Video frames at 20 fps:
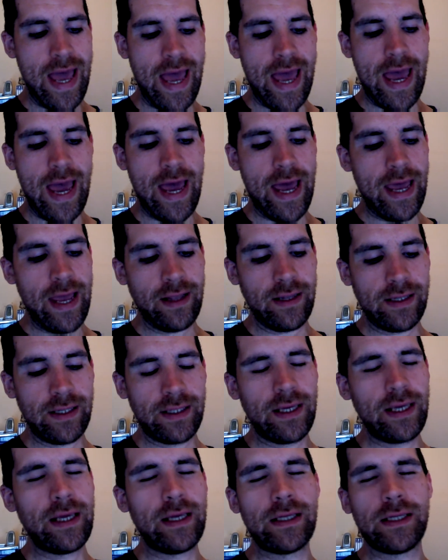and
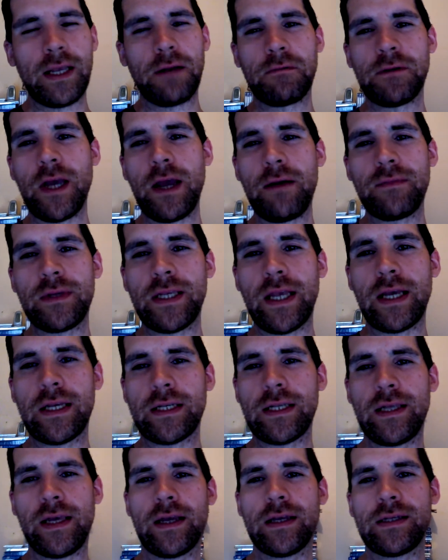he sometimes
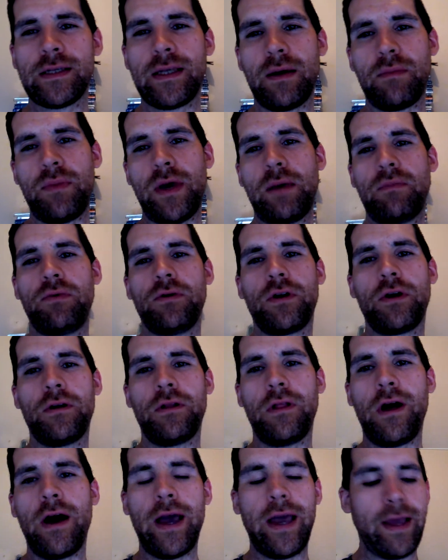says things that people
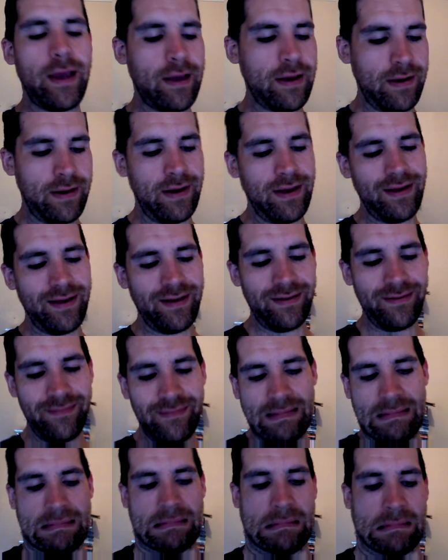don't like,
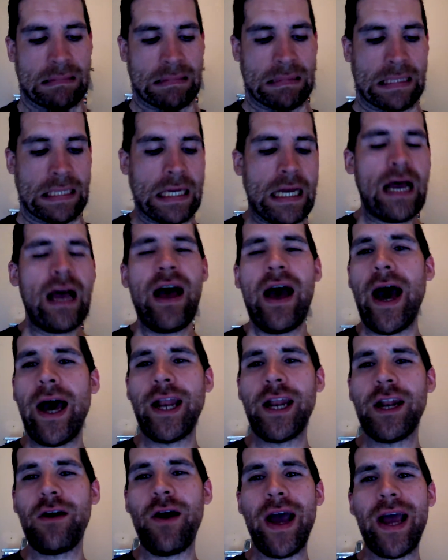and
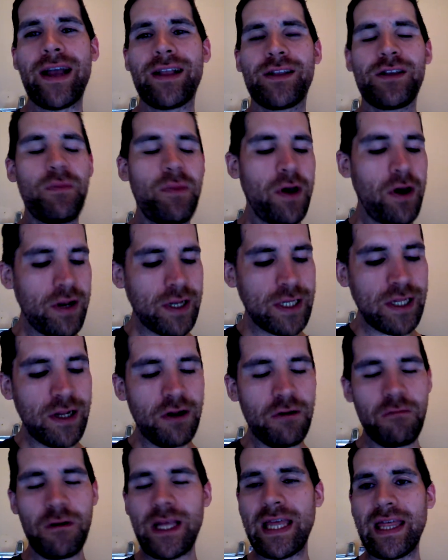I don't know, to be honest, I
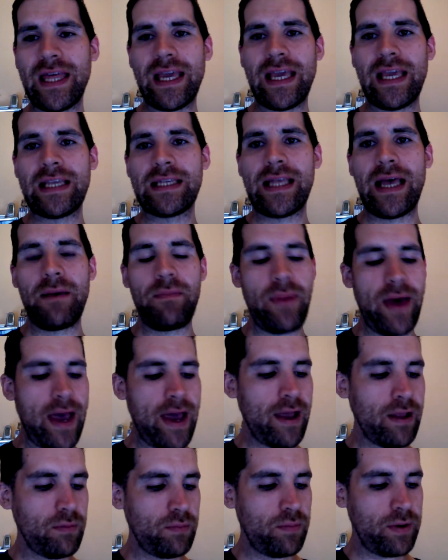don't really think he's that
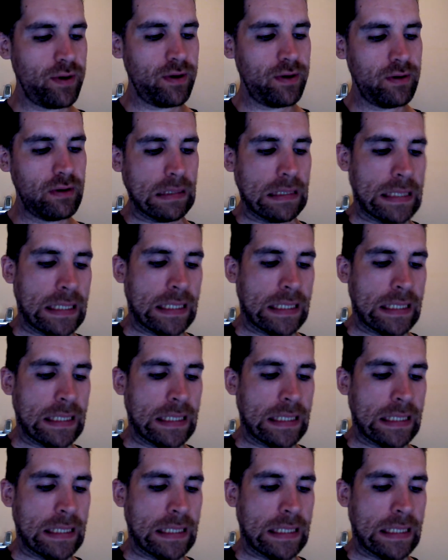bad, but